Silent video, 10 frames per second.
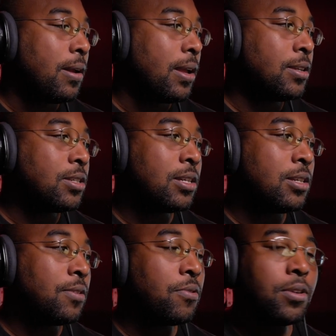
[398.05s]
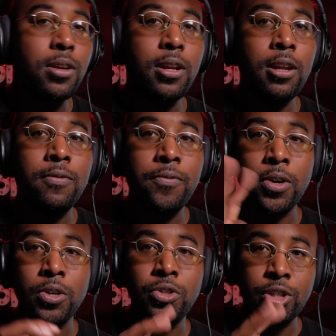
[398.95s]
into different
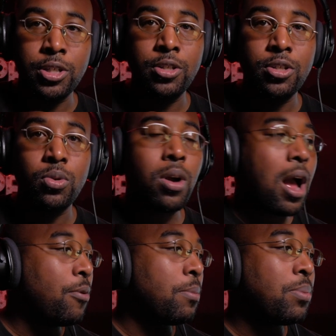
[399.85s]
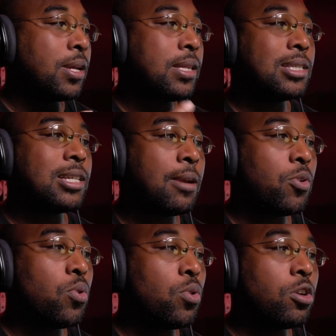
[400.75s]
inversions, or I would play the same
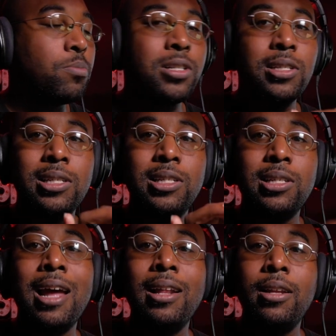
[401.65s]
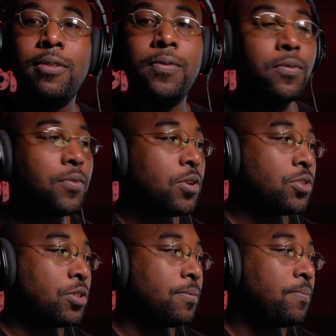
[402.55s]
chord, but just a slightly different
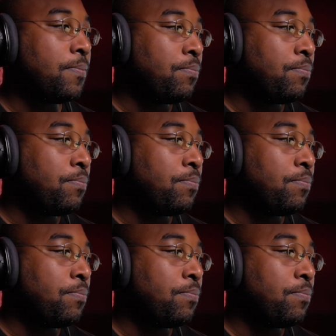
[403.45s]
version